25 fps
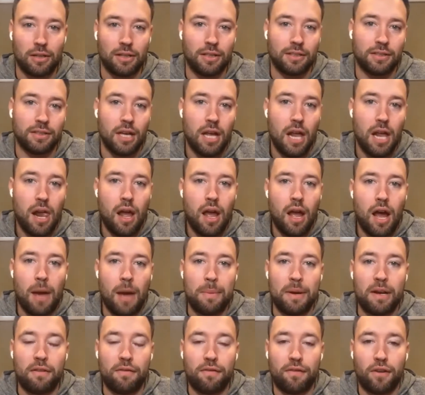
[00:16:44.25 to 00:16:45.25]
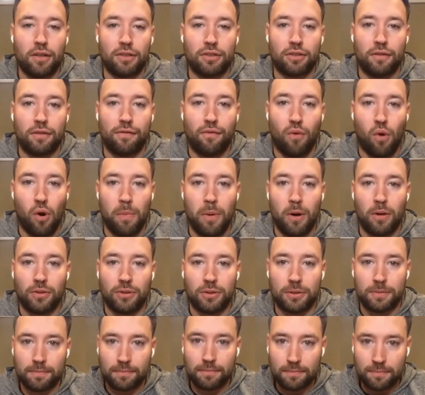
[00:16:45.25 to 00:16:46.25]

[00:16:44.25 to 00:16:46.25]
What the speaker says: Because I mean, first and foremost,